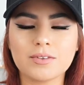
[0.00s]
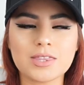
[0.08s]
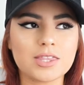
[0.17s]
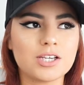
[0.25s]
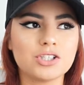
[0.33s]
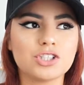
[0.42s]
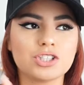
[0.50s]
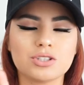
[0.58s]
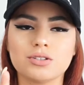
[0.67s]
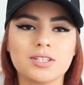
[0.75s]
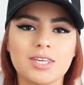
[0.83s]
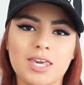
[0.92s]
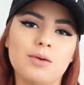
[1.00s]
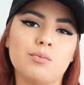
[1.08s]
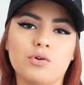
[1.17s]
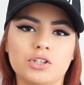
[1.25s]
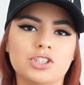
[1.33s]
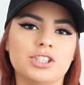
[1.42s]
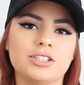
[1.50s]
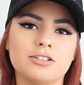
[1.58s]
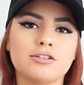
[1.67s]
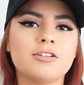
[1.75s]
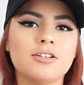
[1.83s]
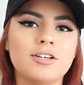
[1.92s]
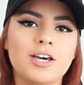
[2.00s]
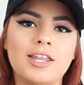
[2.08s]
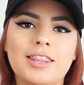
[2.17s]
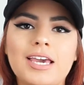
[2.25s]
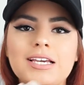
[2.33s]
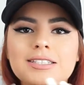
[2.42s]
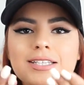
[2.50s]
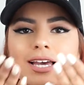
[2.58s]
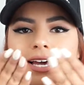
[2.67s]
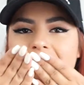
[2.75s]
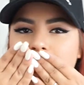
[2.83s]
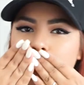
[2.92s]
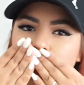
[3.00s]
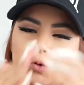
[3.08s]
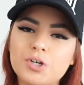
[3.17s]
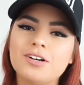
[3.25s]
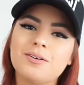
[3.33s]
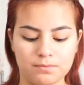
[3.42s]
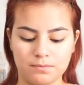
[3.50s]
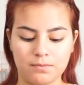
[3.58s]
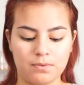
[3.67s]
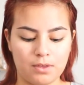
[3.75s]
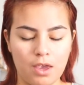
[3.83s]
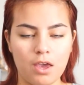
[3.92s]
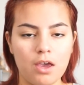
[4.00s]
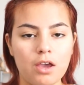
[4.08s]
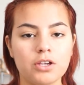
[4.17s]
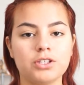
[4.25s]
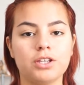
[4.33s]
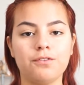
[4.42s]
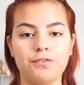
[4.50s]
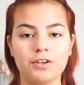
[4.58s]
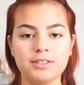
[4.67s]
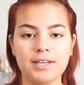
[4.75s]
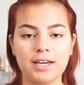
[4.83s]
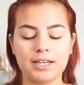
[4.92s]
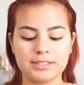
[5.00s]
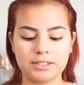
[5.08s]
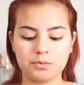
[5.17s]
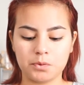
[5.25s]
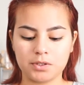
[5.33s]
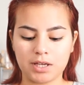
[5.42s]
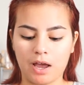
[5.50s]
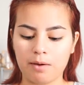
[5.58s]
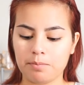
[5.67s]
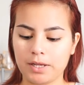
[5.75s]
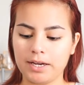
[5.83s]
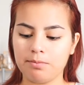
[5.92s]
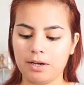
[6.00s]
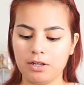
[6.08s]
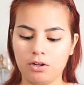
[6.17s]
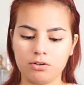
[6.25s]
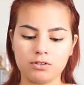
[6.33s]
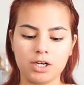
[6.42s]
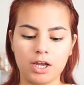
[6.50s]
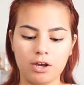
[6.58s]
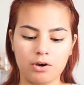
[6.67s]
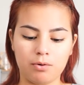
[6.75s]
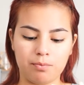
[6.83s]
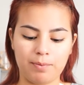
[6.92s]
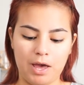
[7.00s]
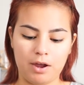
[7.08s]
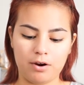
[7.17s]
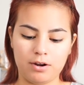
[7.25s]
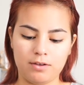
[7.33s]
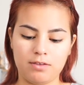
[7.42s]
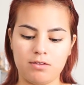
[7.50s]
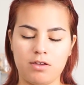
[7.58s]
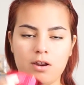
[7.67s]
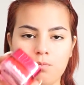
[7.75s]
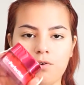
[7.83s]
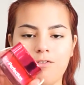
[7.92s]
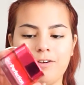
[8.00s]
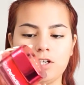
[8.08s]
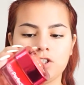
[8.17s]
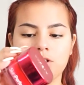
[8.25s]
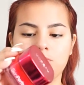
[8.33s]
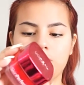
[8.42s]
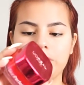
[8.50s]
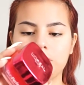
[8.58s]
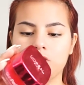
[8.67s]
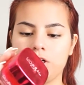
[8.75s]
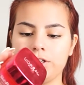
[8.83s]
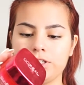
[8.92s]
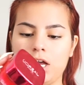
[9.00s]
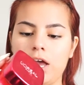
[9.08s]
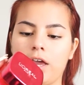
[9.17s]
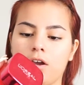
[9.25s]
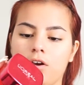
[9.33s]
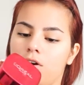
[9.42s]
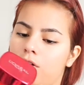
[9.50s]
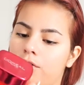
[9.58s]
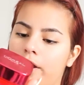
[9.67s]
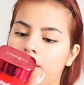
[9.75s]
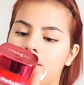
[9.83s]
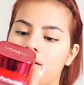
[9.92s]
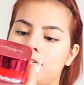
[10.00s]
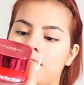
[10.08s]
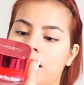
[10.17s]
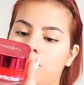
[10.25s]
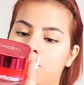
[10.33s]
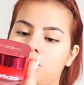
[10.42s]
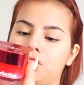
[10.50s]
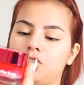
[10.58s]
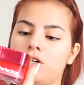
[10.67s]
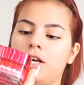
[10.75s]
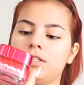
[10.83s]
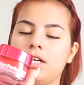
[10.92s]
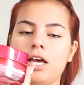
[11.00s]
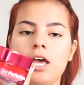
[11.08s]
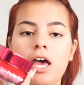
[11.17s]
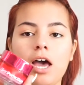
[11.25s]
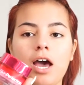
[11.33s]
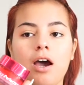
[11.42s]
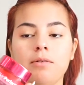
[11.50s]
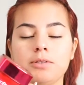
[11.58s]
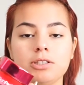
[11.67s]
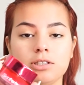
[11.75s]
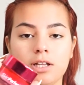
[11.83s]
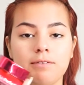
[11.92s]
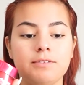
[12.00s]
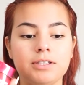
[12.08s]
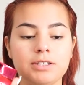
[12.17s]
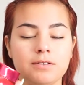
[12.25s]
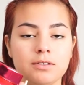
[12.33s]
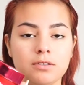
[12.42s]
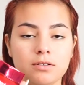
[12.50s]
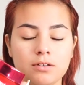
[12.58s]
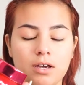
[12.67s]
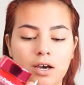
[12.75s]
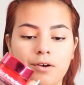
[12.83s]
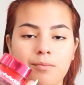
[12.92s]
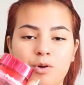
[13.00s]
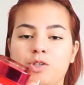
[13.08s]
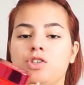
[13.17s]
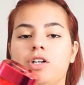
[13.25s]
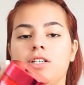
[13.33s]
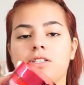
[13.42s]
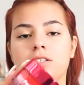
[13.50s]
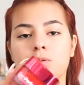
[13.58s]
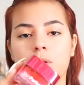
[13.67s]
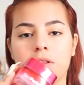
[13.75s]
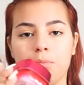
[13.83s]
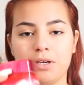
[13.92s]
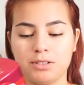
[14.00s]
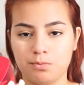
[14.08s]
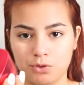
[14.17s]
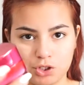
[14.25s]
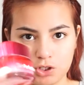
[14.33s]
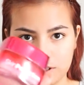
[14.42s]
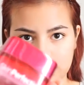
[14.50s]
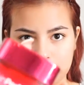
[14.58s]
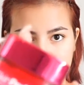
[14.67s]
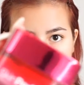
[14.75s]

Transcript: then just keep watching. Thanks guys. So the first thing I did was I applied my L'Oreal Paris Skin Perfection Moisturizer in Correcting Day Moisturizer. I absolutely love this moisturizer. It's one of the best moisturizers